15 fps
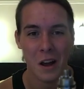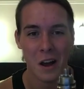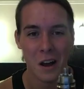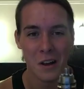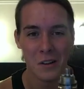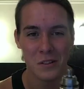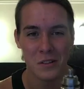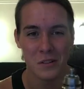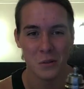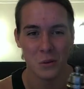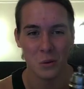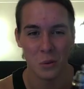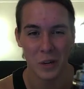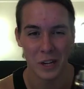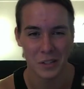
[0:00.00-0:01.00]
a
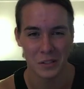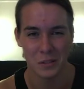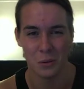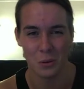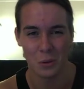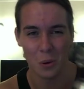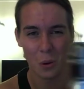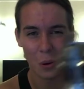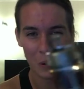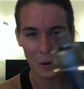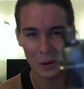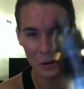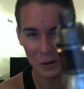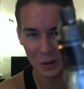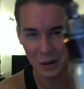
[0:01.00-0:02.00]
dual wick, dual
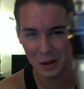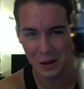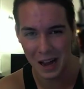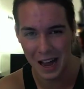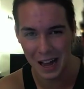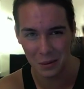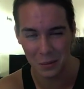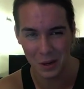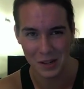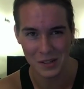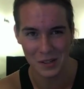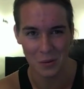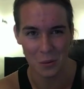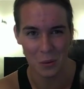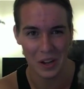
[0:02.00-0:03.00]
coil
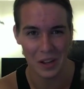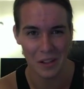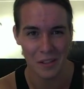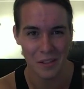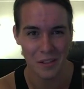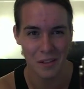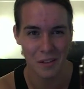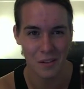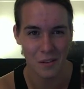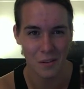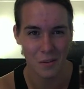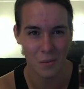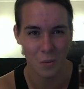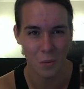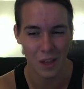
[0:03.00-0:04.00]
atomizer with
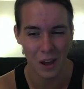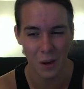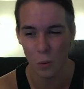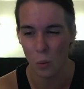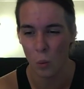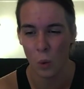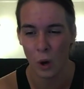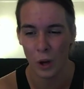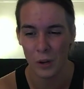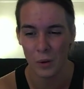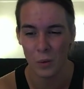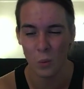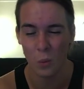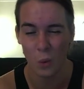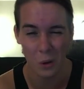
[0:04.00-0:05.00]
that
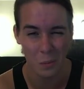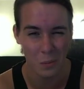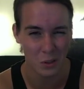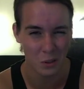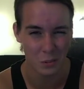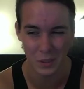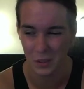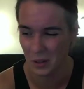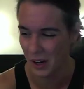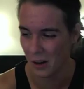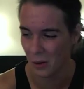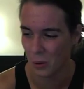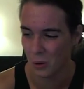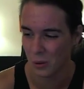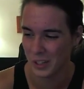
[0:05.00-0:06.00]
one millimeter
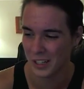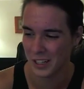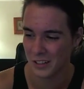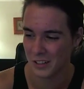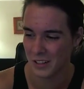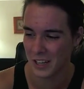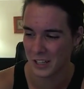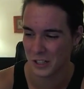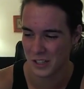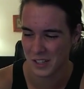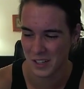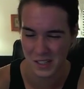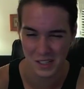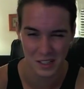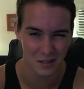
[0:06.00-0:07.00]
air hole. It just
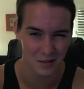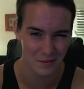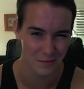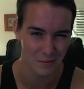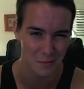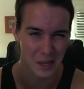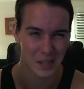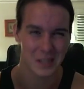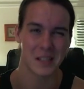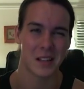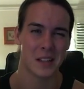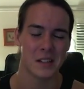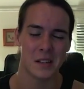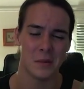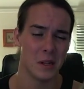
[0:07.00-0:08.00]
doesn't make
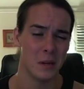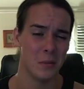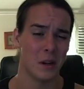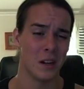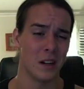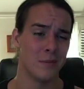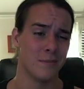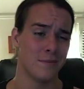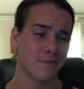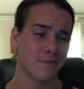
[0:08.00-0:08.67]
sense to me. But